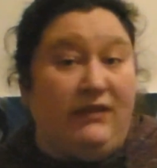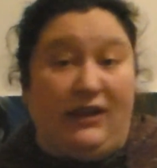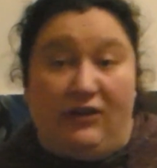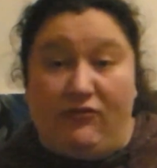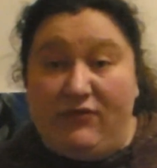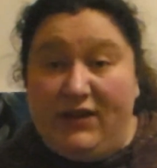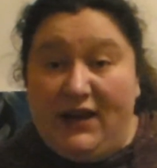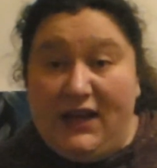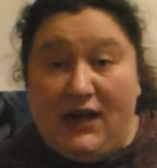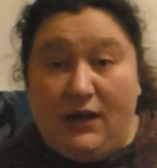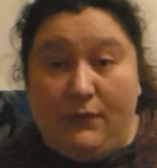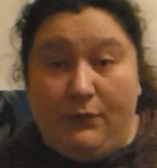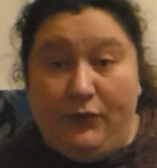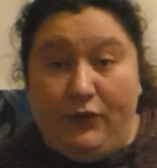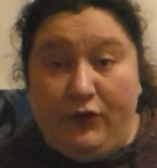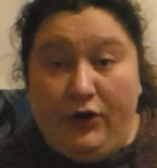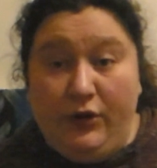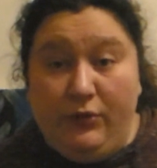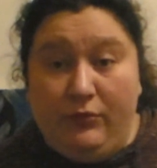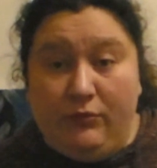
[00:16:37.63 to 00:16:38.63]
didn't really come
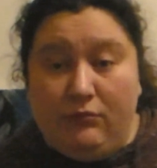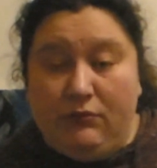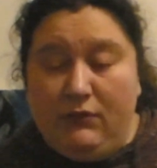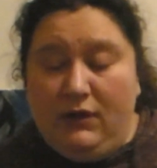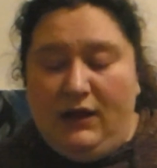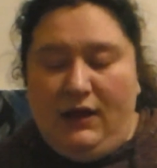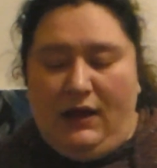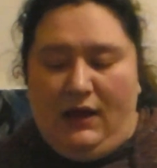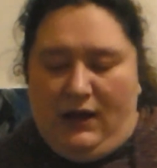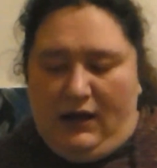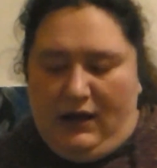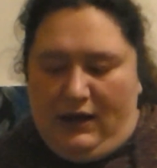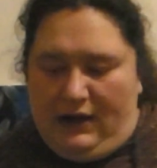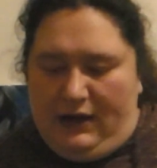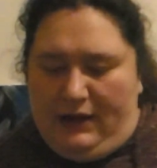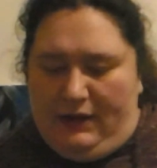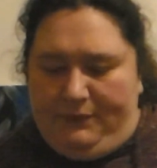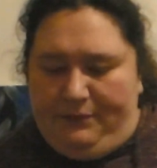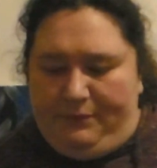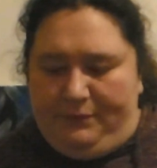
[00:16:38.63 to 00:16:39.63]
through.
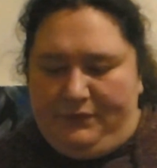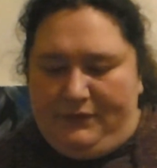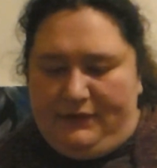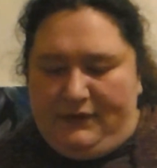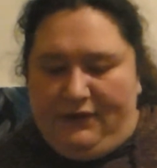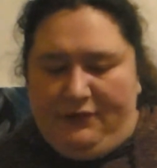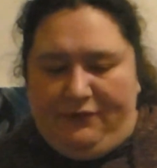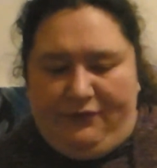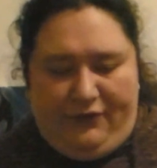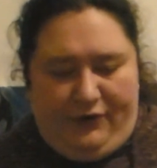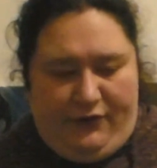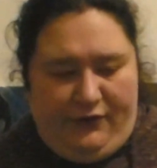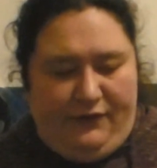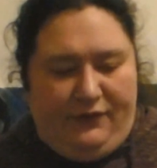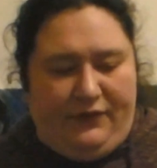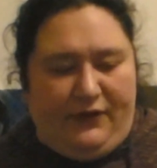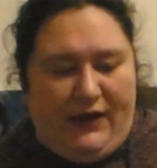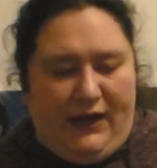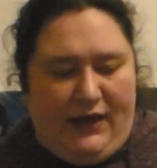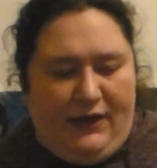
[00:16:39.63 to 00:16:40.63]
The
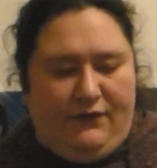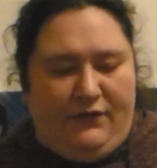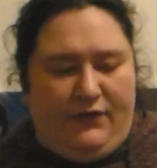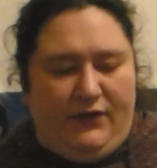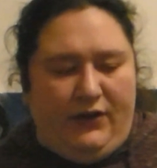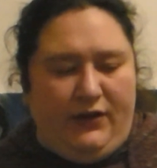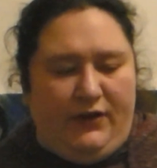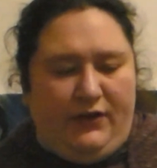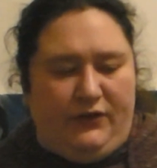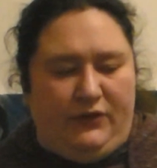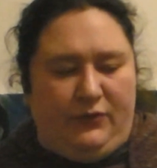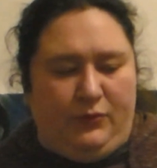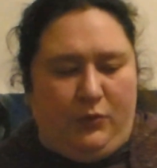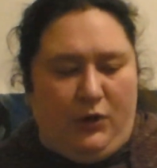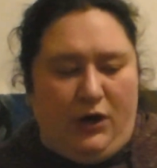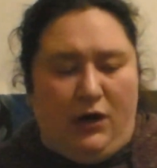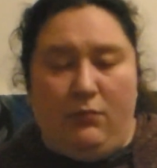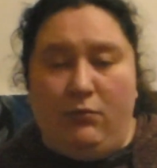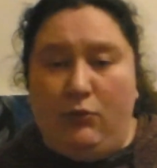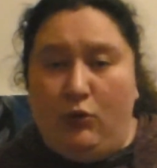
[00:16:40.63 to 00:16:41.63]
fruit flavours
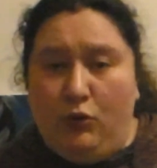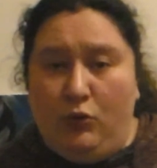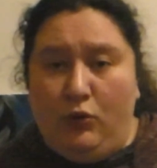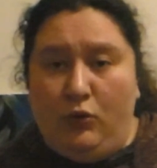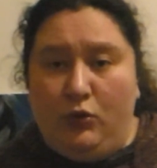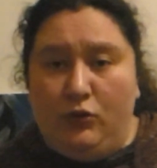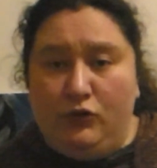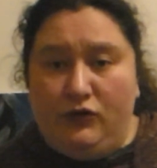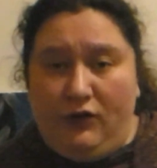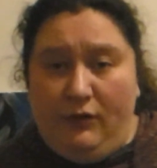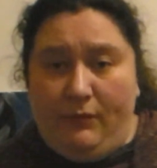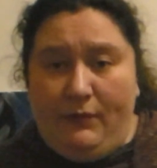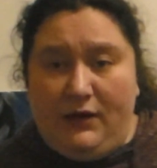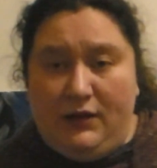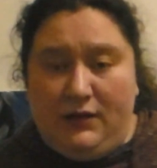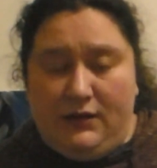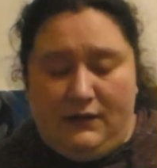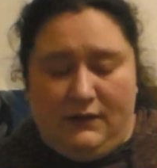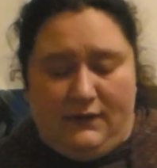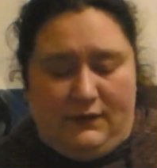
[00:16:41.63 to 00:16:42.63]
were more
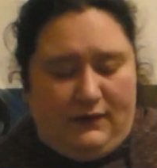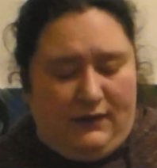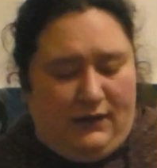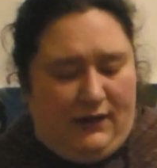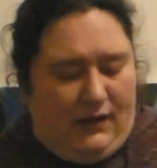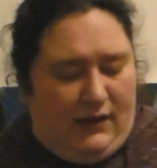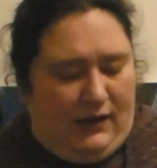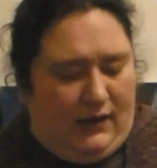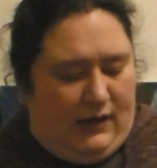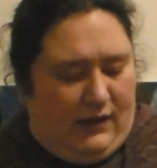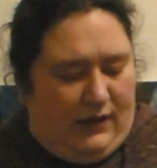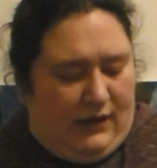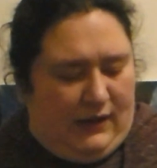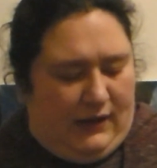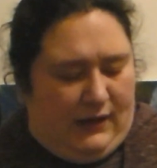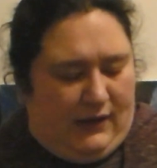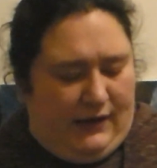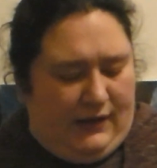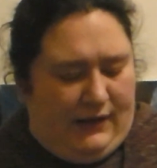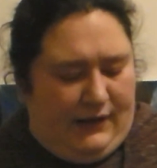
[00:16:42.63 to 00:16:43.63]
dominant.
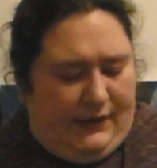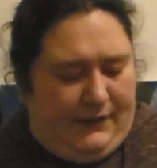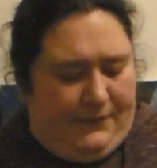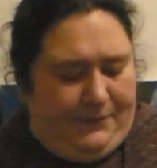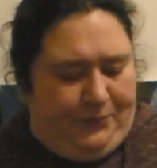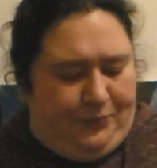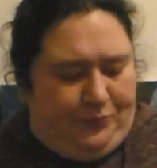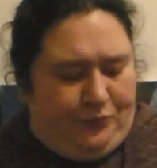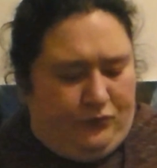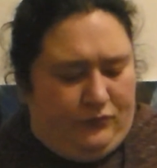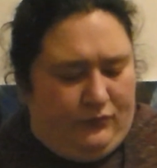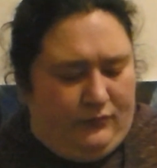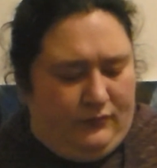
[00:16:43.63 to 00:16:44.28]
So